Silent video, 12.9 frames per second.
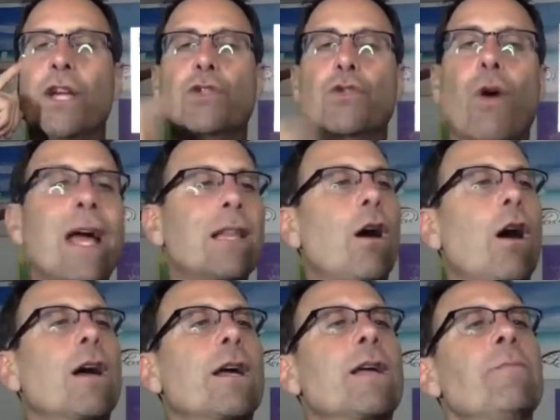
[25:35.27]

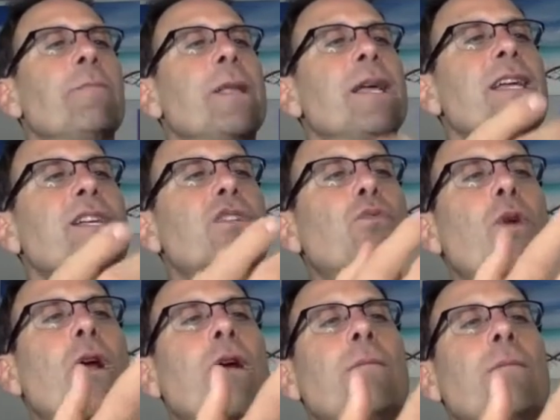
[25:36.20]
Trialogue is
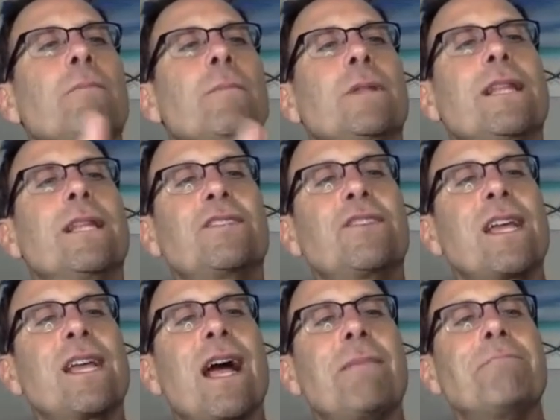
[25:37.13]
where, let's
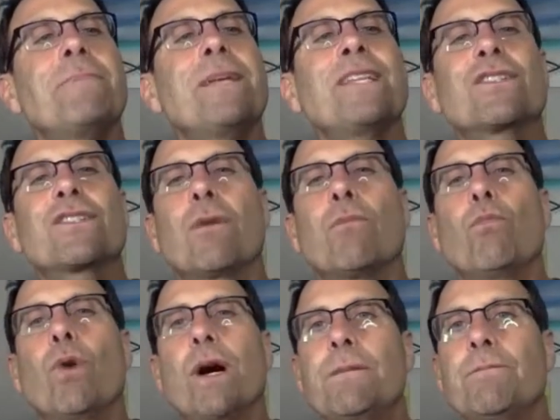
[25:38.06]
say I meet
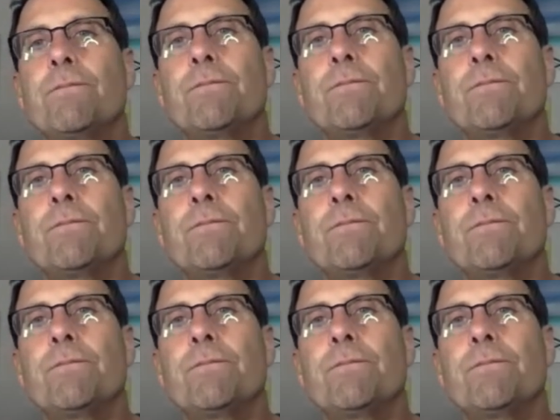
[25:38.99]
someone